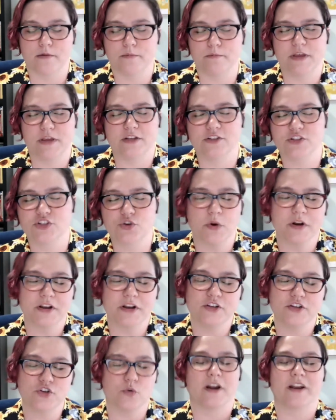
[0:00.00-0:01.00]
in
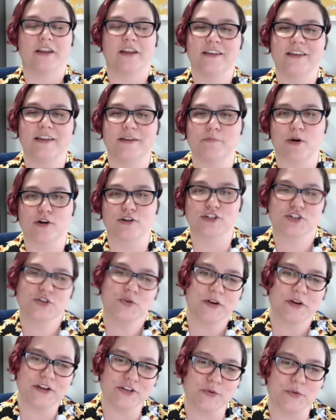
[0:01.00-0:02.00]
2020, in March
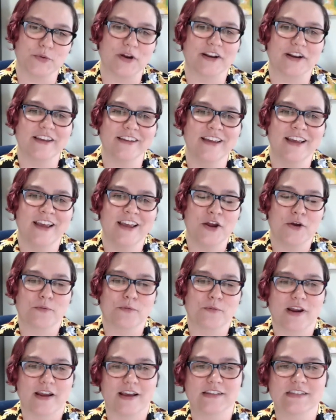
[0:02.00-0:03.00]
2020,
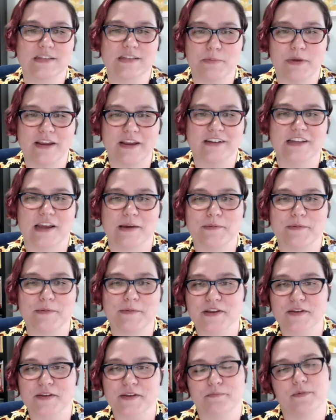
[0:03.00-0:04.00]
right as the
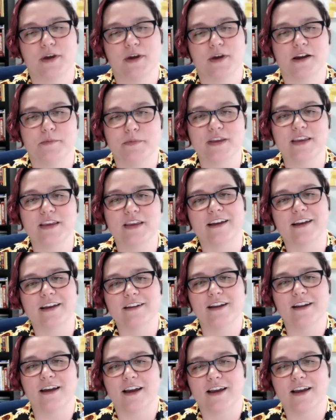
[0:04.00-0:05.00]
pandemic
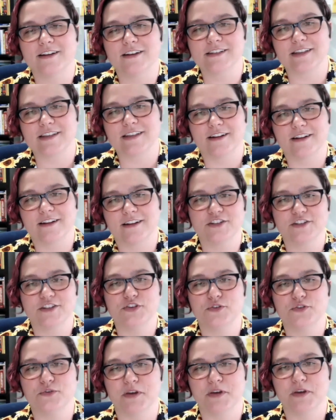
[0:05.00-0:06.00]
began, I decided
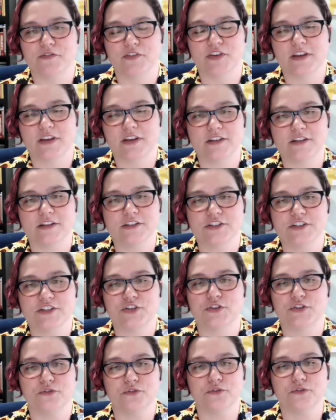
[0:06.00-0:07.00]
to pivot
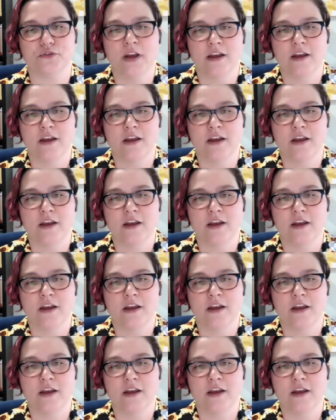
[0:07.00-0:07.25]
into